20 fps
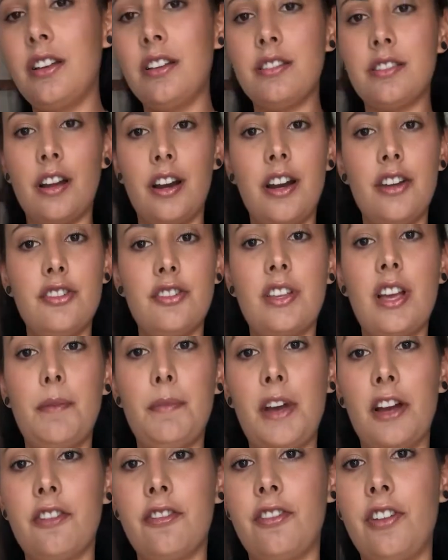Sorry, I just got
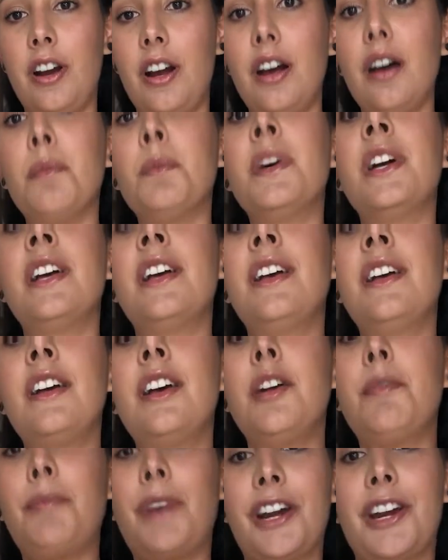back from
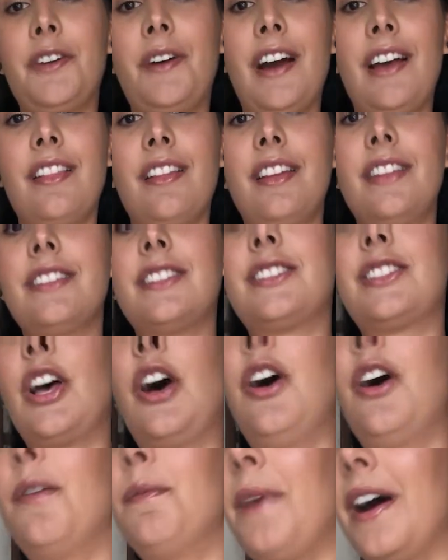Marco Island,
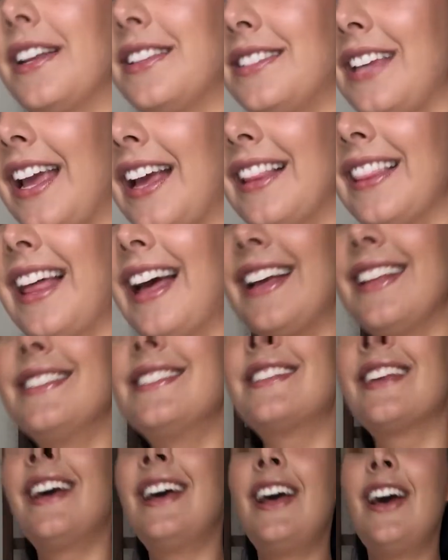so my tan
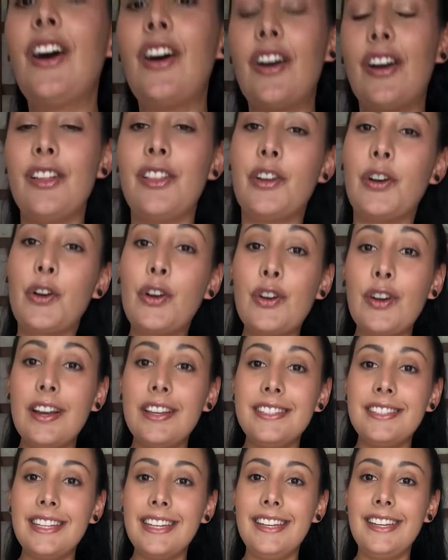lines are a little
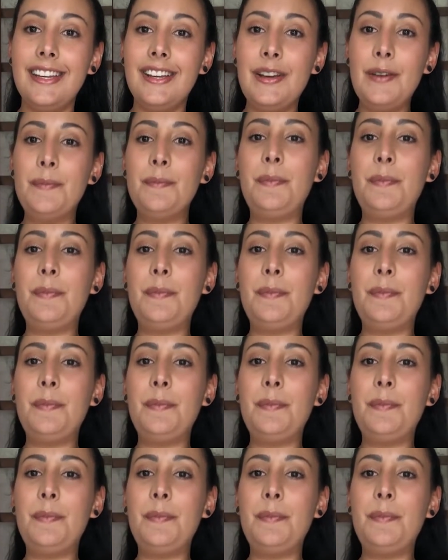crazy,